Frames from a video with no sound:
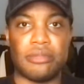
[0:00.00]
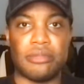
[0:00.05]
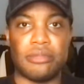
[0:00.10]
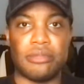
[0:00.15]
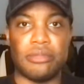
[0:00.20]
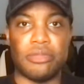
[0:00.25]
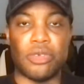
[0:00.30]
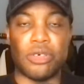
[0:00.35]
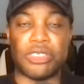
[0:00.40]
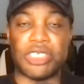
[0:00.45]

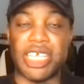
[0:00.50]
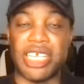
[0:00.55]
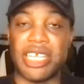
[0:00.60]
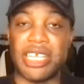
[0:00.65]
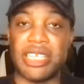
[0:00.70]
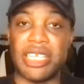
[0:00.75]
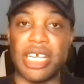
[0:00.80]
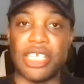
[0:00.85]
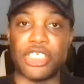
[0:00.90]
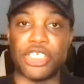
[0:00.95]
not
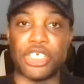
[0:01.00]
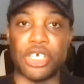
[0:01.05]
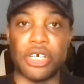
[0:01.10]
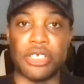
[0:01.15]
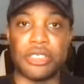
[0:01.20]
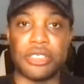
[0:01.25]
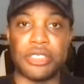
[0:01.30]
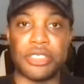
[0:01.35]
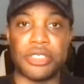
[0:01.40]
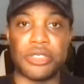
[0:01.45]
taking that
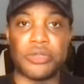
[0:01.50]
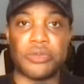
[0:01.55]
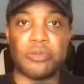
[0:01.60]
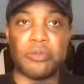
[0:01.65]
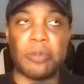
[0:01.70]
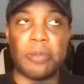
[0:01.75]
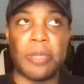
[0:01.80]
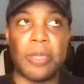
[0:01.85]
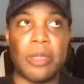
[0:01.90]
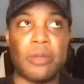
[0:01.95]
chance,
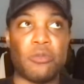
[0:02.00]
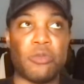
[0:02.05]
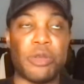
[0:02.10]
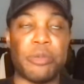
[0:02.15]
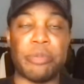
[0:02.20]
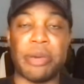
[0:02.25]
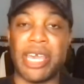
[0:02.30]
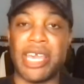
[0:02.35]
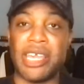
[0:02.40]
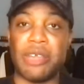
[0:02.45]
we
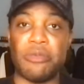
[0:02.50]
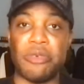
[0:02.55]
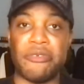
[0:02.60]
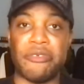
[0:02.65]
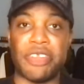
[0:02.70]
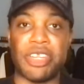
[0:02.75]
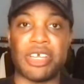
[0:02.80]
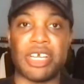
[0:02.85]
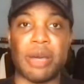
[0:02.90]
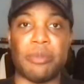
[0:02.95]
pay
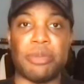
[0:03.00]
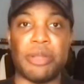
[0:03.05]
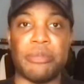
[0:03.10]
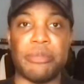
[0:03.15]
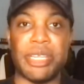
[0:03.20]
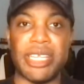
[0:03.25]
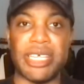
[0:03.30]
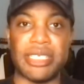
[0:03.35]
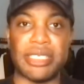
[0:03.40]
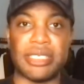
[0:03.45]
within a couple of
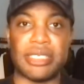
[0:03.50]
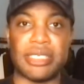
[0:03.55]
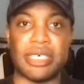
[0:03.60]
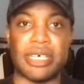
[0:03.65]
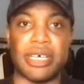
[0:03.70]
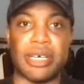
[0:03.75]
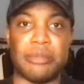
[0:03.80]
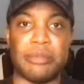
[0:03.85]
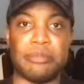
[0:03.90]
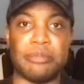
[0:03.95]
minutes.
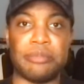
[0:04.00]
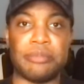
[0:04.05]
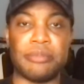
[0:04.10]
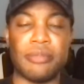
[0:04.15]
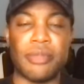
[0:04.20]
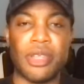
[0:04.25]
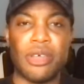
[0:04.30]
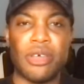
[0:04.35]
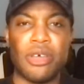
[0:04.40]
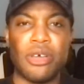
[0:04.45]

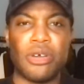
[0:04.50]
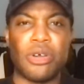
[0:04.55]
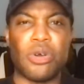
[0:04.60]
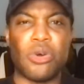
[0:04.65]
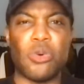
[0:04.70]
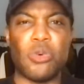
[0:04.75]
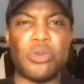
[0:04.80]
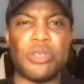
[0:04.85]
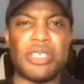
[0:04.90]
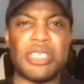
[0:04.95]

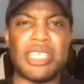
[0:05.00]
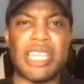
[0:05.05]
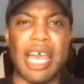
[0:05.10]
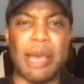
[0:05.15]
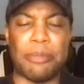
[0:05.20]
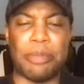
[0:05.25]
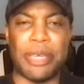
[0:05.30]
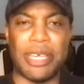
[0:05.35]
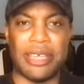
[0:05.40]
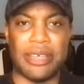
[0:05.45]
Caught
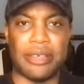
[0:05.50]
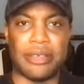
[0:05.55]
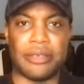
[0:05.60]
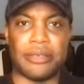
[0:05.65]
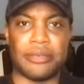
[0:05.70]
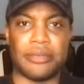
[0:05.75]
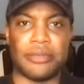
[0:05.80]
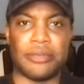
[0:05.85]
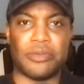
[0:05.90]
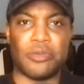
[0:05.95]
napping
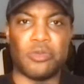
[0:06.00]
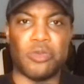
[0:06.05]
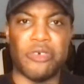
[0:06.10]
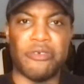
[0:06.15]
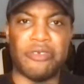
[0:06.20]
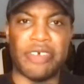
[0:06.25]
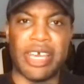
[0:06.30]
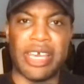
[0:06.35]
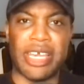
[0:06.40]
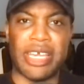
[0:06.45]

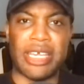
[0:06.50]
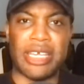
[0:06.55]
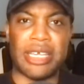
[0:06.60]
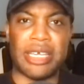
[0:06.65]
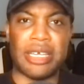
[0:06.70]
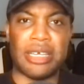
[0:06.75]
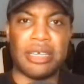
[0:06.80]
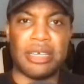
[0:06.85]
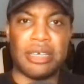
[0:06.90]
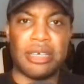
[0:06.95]
with
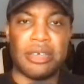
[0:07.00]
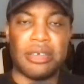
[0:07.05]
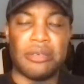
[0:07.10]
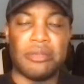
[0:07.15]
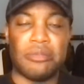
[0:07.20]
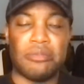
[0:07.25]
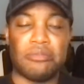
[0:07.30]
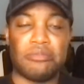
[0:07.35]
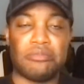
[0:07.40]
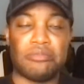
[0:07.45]

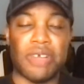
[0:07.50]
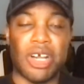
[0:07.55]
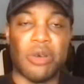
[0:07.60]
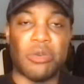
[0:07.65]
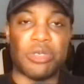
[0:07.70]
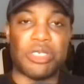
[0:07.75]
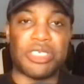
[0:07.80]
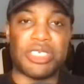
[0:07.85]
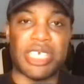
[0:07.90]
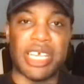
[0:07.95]
I
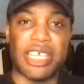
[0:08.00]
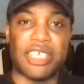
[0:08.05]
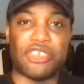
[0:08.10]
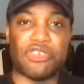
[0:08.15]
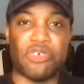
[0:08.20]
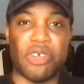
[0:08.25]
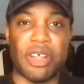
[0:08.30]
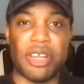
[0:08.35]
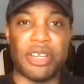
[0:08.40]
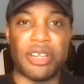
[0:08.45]
would say,
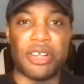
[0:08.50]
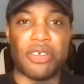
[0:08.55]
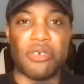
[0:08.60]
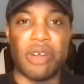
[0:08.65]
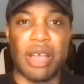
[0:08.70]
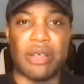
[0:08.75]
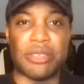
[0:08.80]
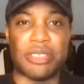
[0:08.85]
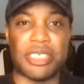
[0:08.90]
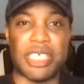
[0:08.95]
training
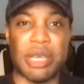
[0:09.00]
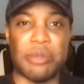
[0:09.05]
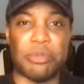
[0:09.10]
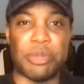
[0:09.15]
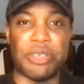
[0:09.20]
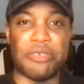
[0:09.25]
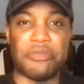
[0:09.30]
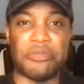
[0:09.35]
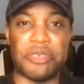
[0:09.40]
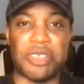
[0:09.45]
ground set
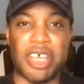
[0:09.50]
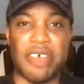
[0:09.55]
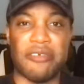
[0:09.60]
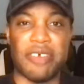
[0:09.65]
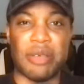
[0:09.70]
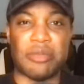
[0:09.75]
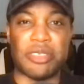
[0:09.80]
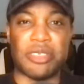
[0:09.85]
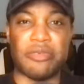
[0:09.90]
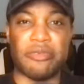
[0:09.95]
piece from
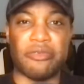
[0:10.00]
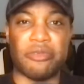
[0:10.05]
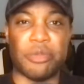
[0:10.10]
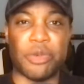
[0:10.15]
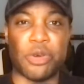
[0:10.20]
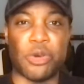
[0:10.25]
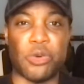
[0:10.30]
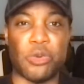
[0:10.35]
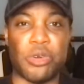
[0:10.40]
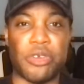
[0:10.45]
Southampton from
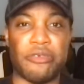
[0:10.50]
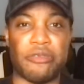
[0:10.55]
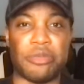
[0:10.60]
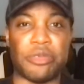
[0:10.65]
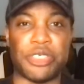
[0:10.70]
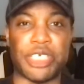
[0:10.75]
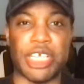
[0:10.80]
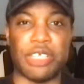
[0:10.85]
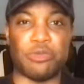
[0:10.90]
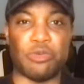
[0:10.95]
a corner
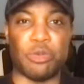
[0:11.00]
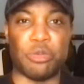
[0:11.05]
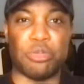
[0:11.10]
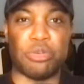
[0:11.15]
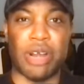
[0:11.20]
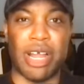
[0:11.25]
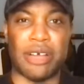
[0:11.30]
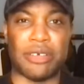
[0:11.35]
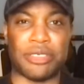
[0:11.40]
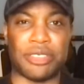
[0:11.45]
from James
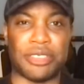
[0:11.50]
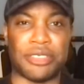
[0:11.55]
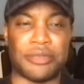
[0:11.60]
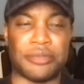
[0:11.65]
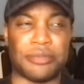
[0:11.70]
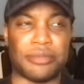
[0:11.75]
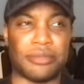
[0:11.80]
Ward-Prowse.